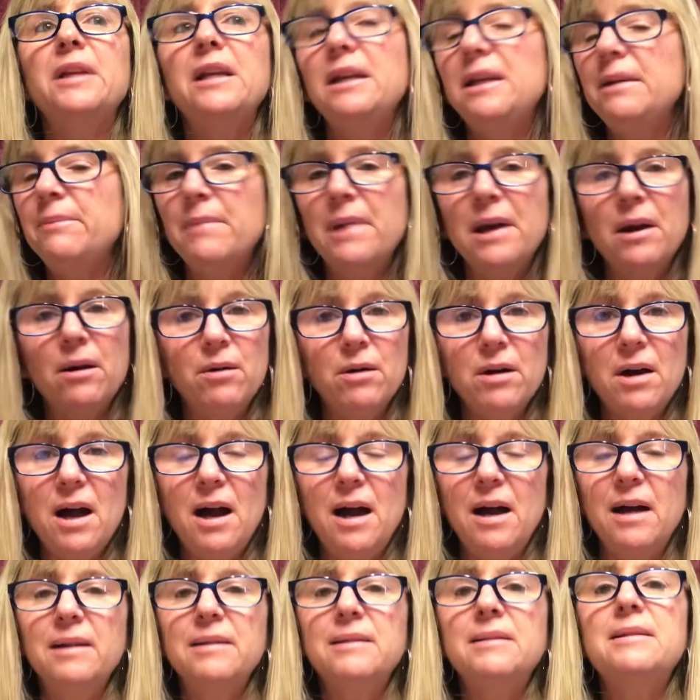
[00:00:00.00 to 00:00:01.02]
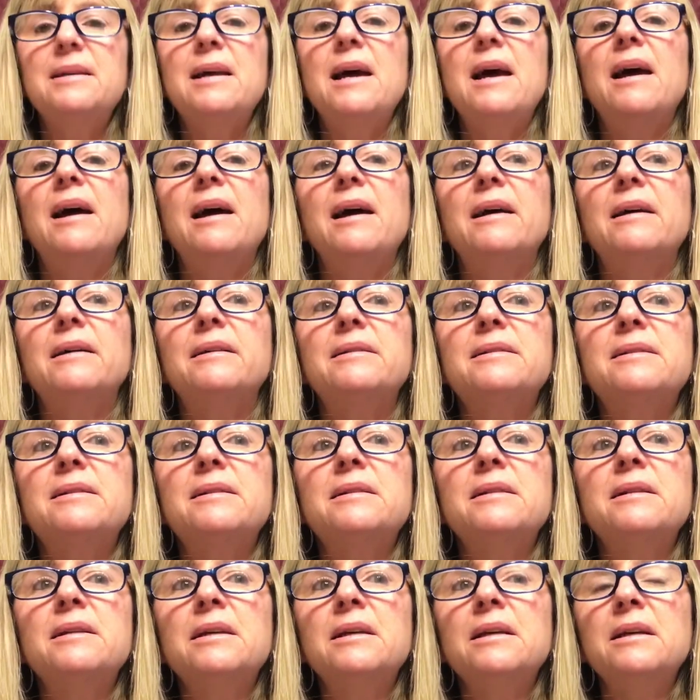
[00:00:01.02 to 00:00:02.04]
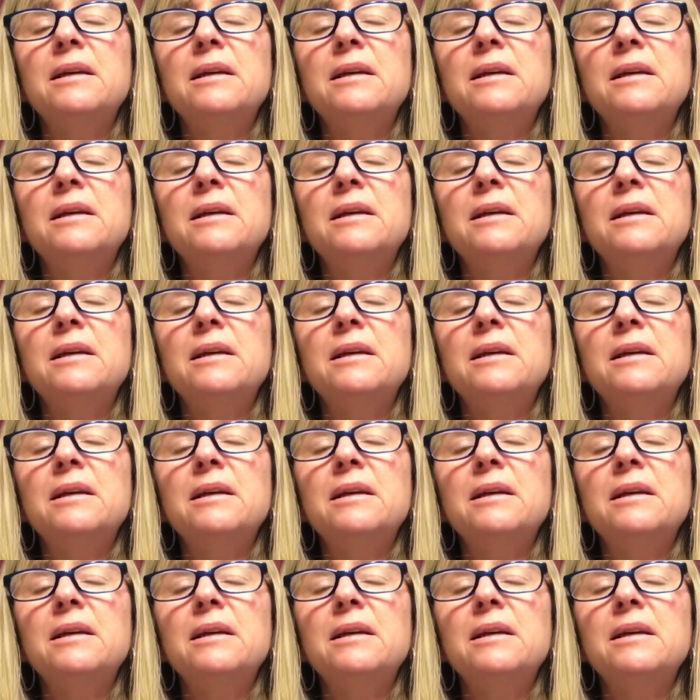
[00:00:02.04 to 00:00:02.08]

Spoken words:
email contacts.